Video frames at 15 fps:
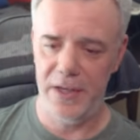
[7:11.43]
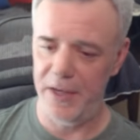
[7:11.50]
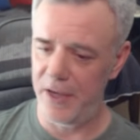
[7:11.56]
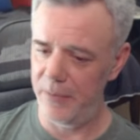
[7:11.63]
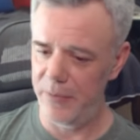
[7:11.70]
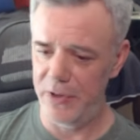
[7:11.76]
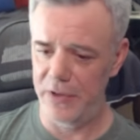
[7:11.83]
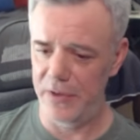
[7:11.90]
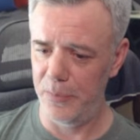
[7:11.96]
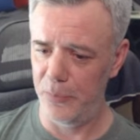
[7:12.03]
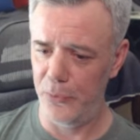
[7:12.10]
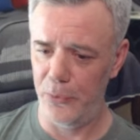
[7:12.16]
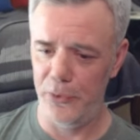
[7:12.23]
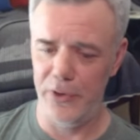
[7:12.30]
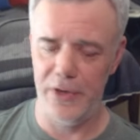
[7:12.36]
Get me to the
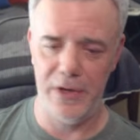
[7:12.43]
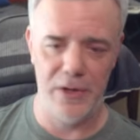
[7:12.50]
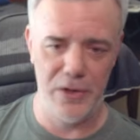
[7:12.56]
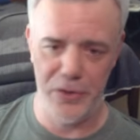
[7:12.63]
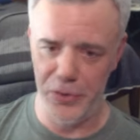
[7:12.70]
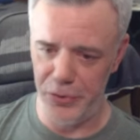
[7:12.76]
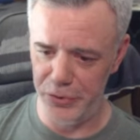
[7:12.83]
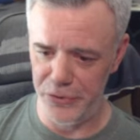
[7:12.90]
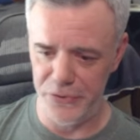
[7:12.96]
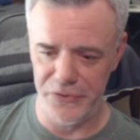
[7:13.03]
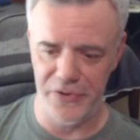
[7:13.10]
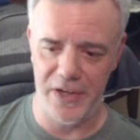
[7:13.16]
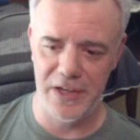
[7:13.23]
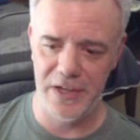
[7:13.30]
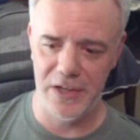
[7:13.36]
point. Don't
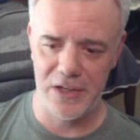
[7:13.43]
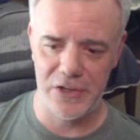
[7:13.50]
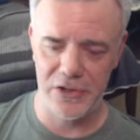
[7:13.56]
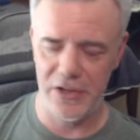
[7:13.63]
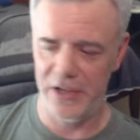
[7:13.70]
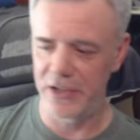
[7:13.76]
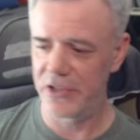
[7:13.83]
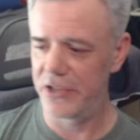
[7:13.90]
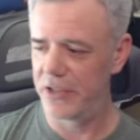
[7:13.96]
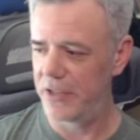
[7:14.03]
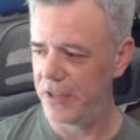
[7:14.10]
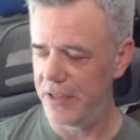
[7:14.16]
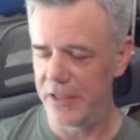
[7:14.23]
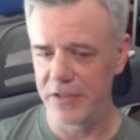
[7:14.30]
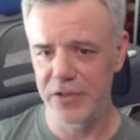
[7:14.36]
use any extra
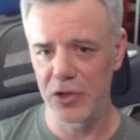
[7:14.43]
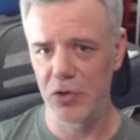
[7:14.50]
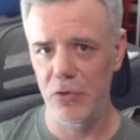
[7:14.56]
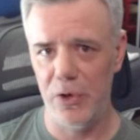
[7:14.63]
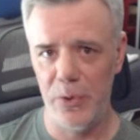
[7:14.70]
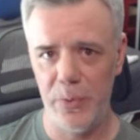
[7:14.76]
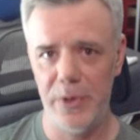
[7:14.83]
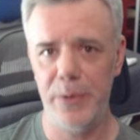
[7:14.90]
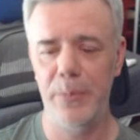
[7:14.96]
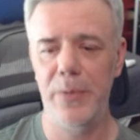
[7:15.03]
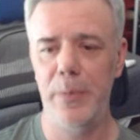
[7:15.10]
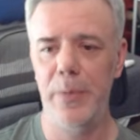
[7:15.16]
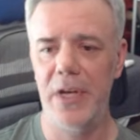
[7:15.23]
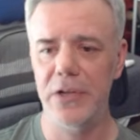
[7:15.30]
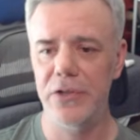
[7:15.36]
energy. It is a great way to
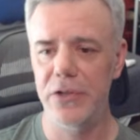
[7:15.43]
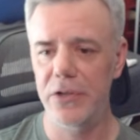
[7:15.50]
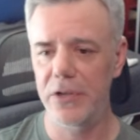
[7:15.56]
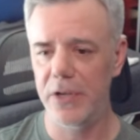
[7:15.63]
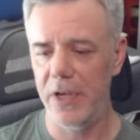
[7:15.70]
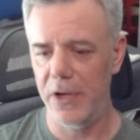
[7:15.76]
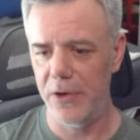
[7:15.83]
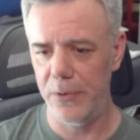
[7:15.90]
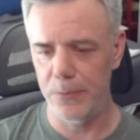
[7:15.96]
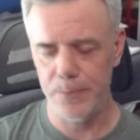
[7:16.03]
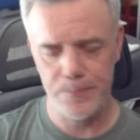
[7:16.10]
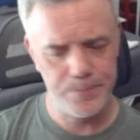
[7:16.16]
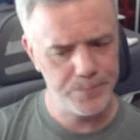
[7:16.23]
min max your account.